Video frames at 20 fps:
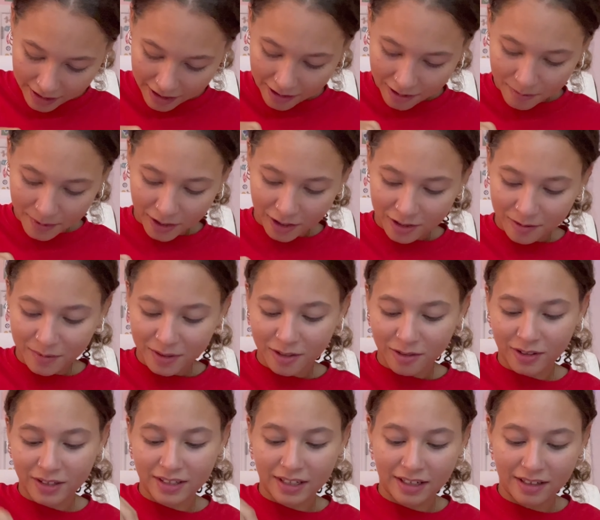Oh my gosh, I'm so
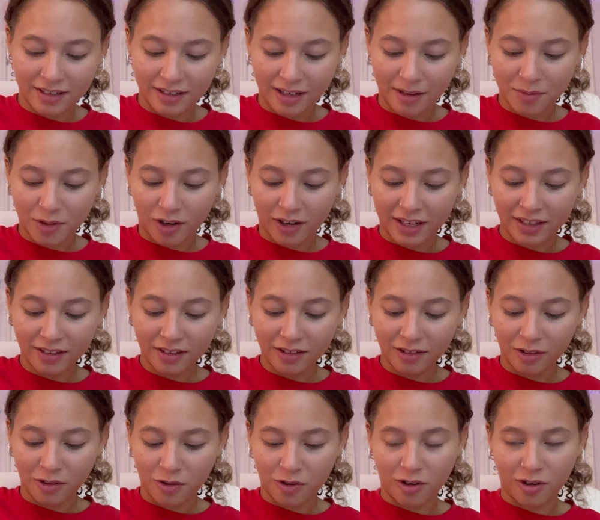excited. I'm talking like a
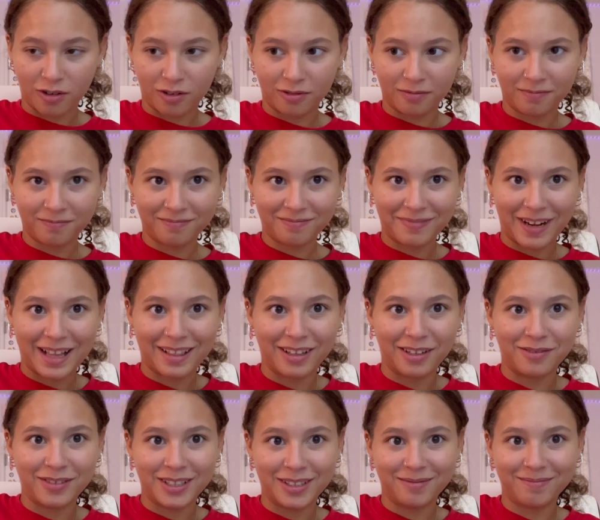little girl. I
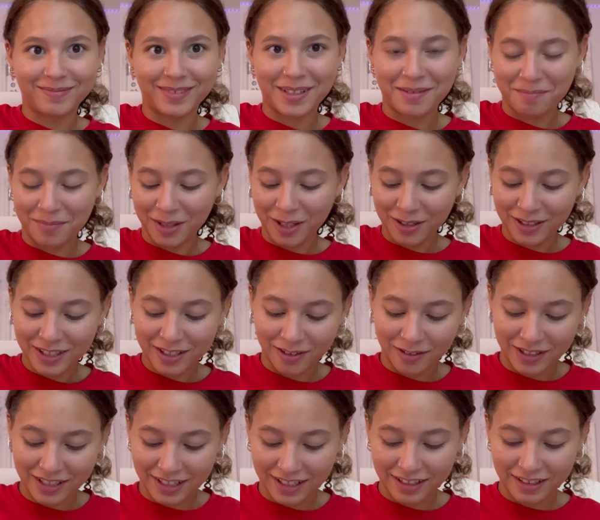love it. I'm really so
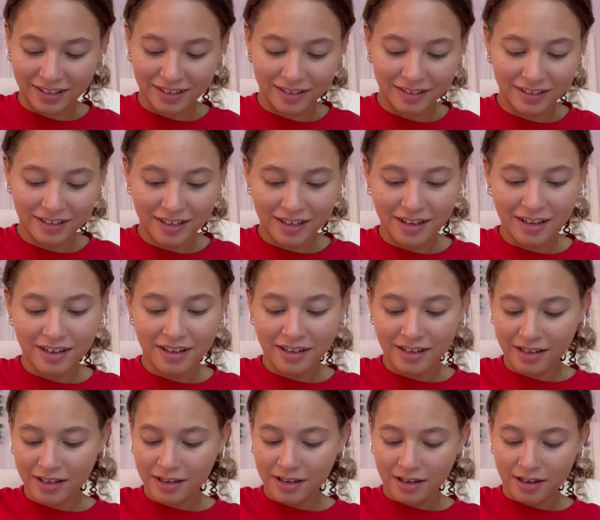excited.
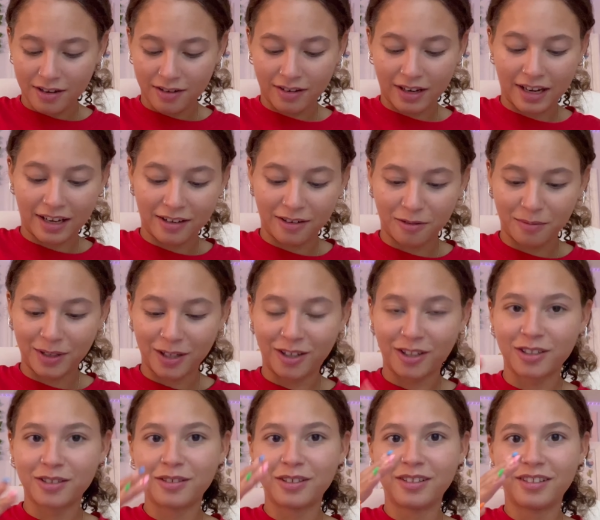Okay, oh my
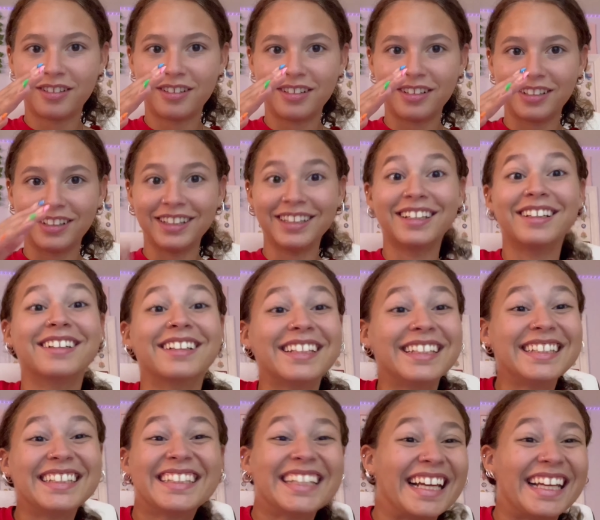gosh. Literally
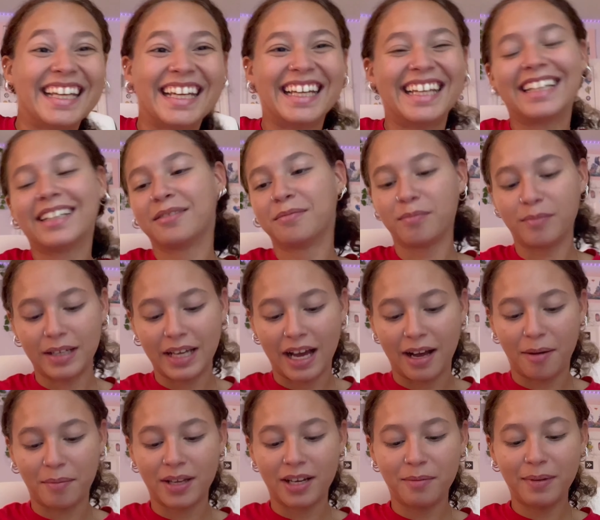shaking. But yeah,
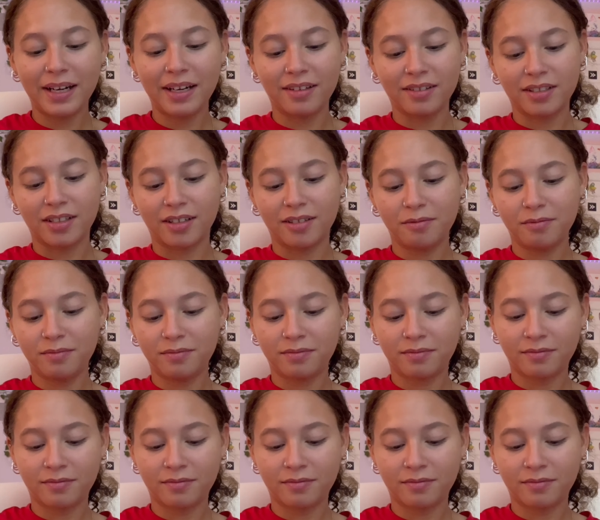I'm getting my nails done.